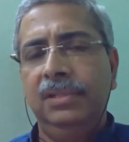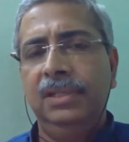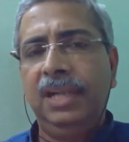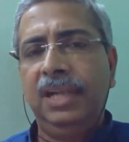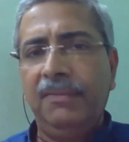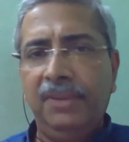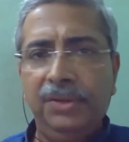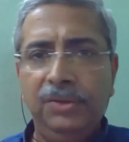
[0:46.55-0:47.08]

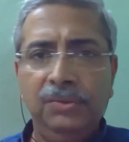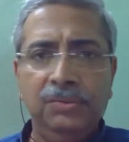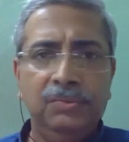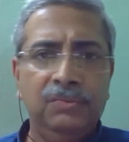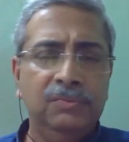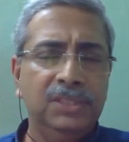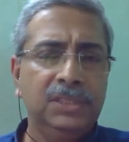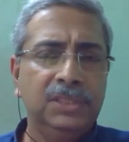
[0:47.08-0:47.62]
revenue
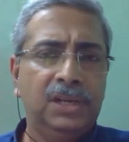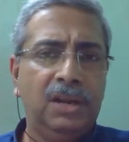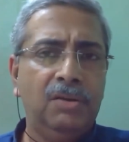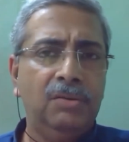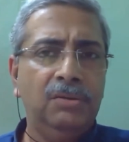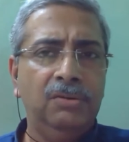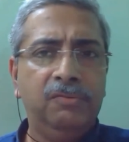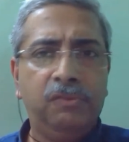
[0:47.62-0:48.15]
was
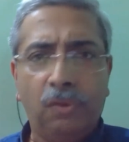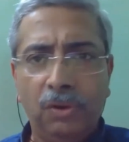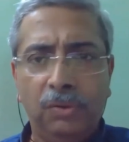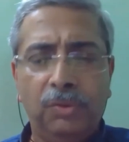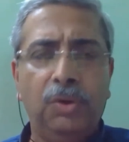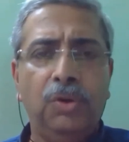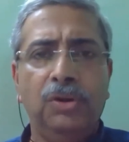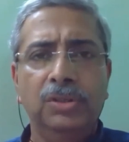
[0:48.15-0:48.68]
around 4
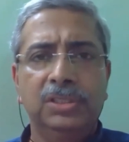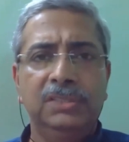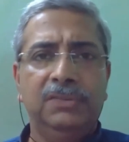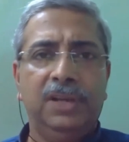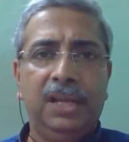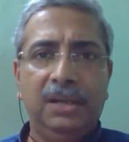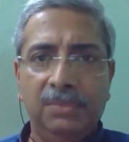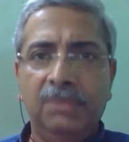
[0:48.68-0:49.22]
crores, if I
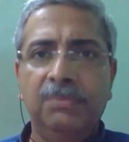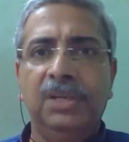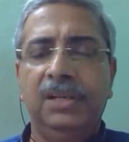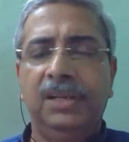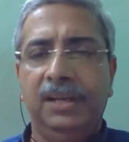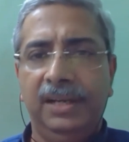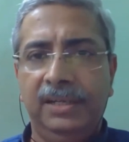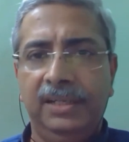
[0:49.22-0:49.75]
remember
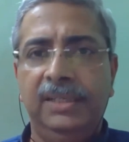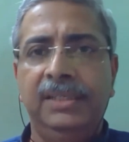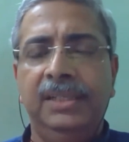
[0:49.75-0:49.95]
correctly.